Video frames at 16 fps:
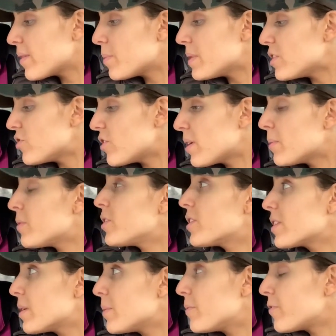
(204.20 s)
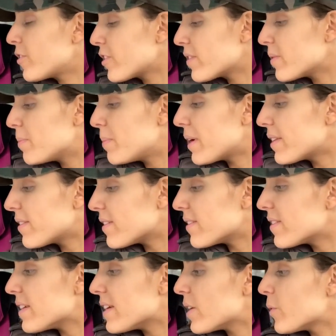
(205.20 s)
a PJ. Look, the first bus
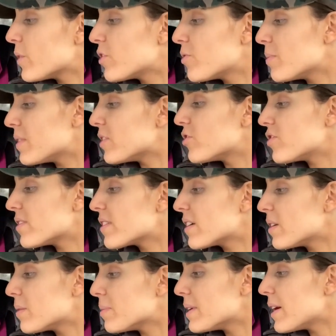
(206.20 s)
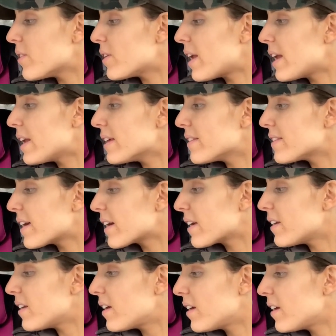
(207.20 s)
is here, which means she's going to be out any second.